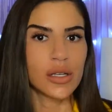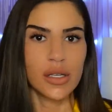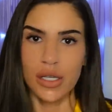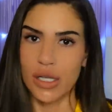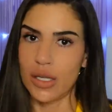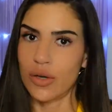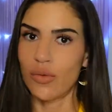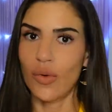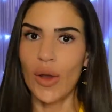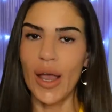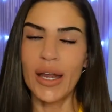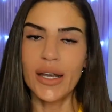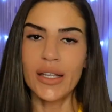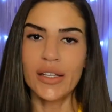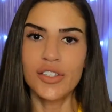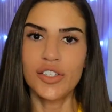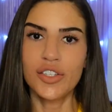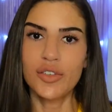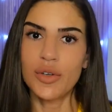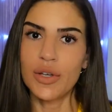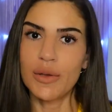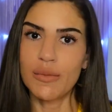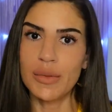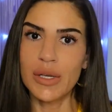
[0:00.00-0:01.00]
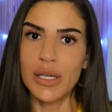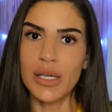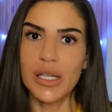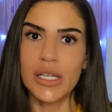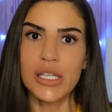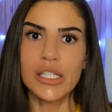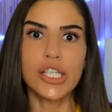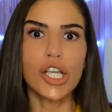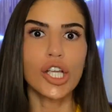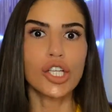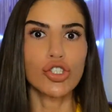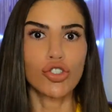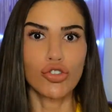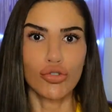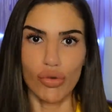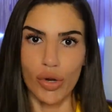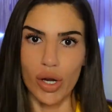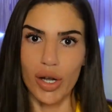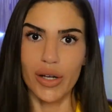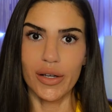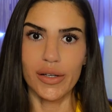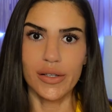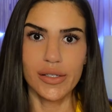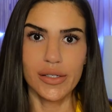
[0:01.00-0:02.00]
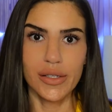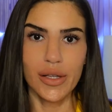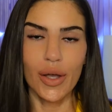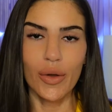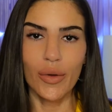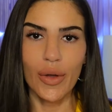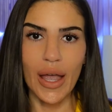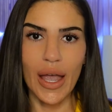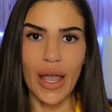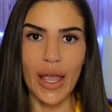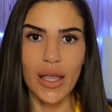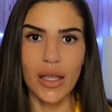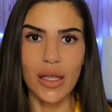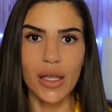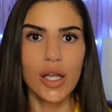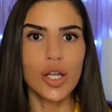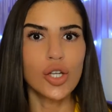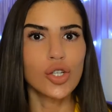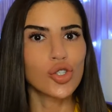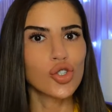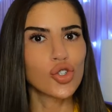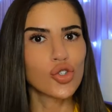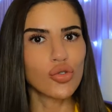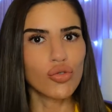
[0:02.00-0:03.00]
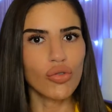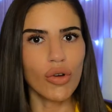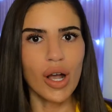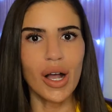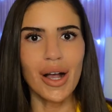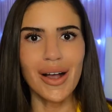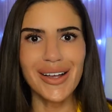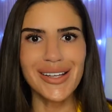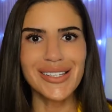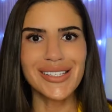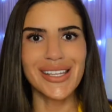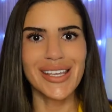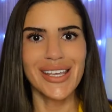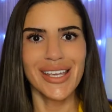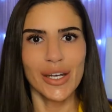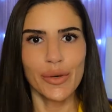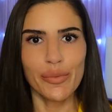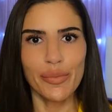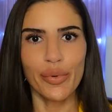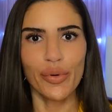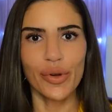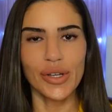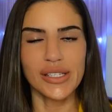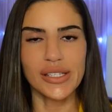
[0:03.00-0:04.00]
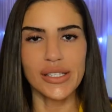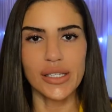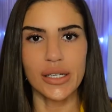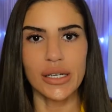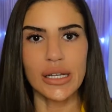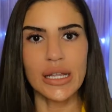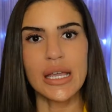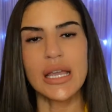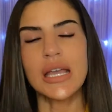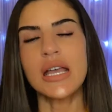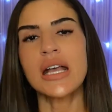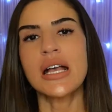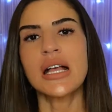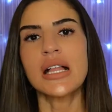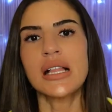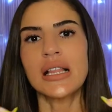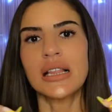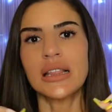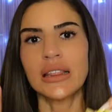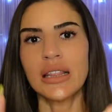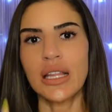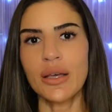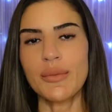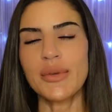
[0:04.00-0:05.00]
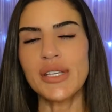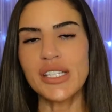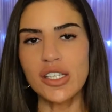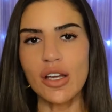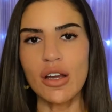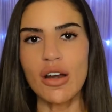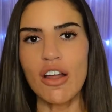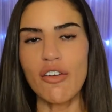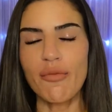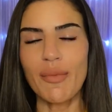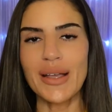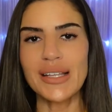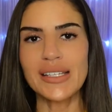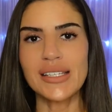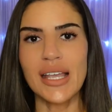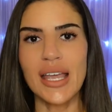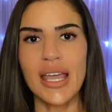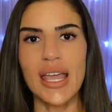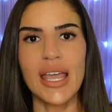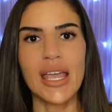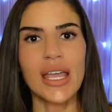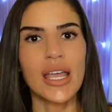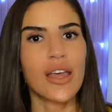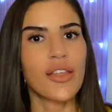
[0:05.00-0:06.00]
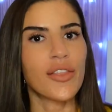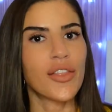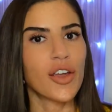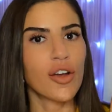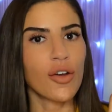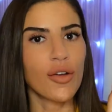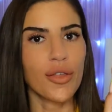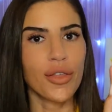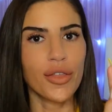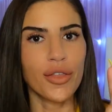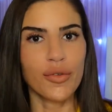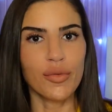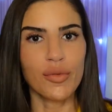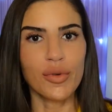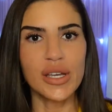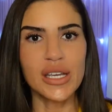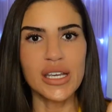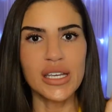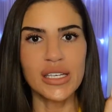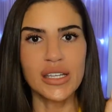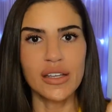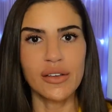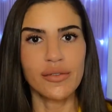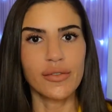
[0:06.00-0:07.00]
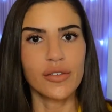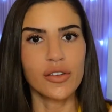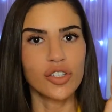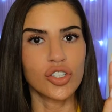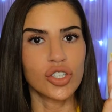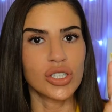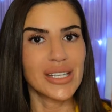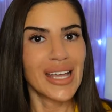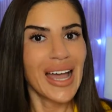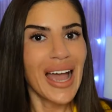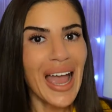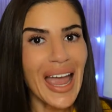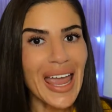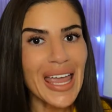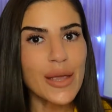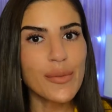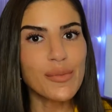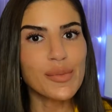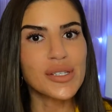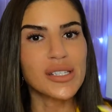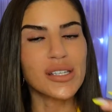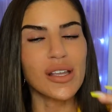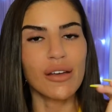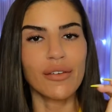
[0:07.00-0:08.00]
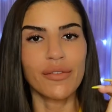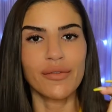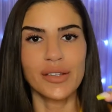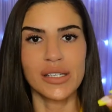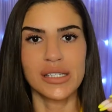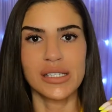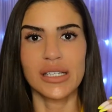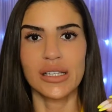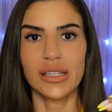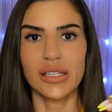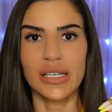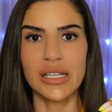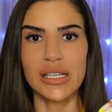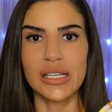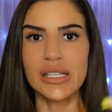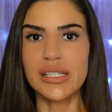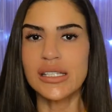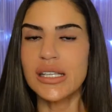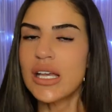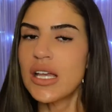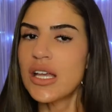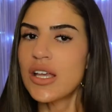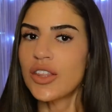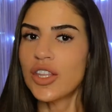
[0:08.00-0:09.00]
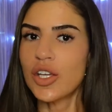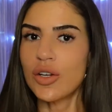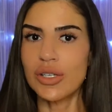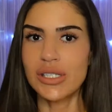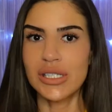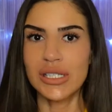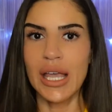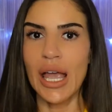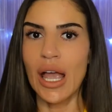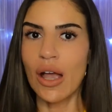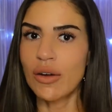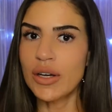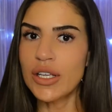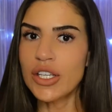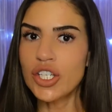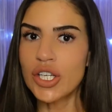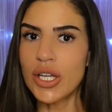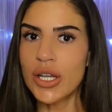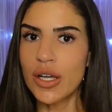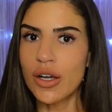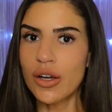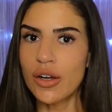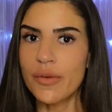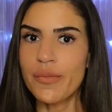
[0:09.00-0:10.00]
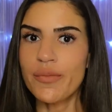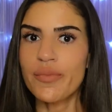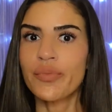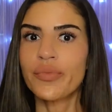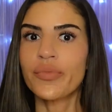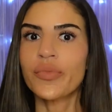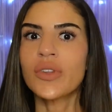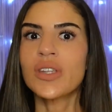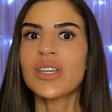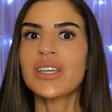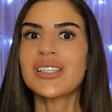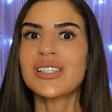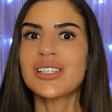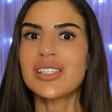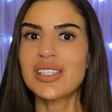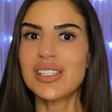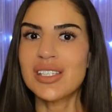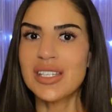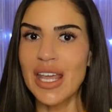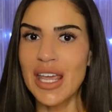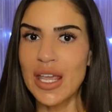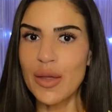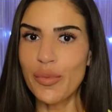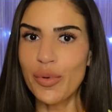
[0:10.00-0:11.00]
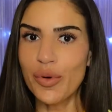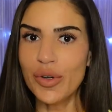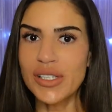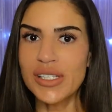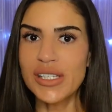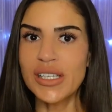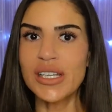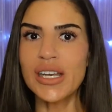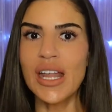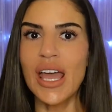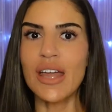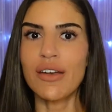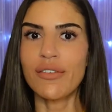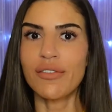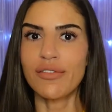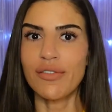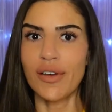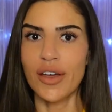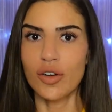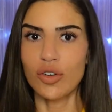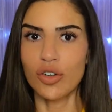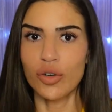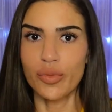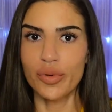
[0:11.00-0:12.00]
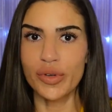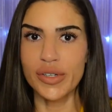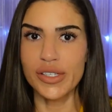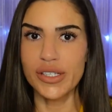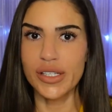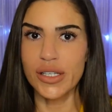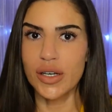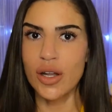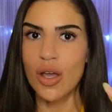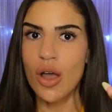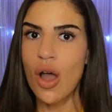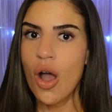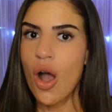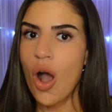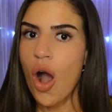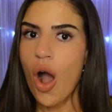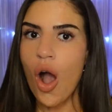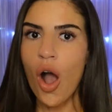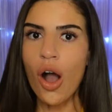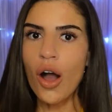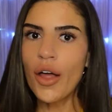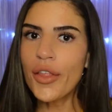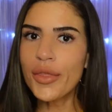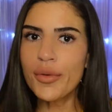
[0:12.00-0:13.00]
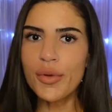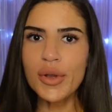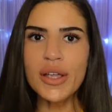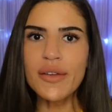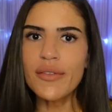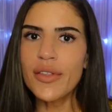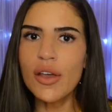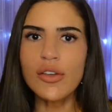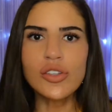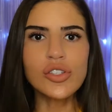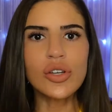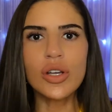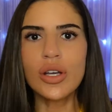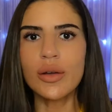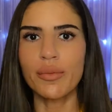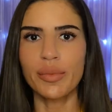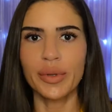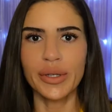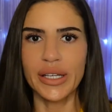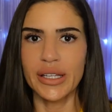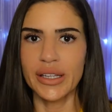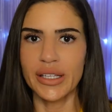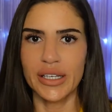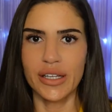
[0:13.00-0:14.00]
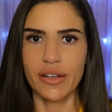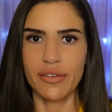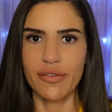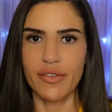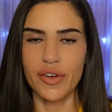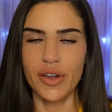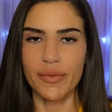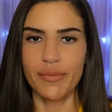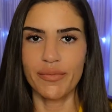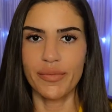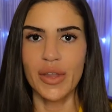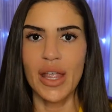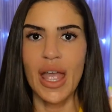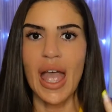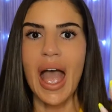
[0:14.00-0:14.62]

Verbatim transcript: And right into it means drugs, okay? Drugs in prison. Let me start off by saying there are three different types of facilities. There is county jail, state prison, and federal prison. All three of those are completely different.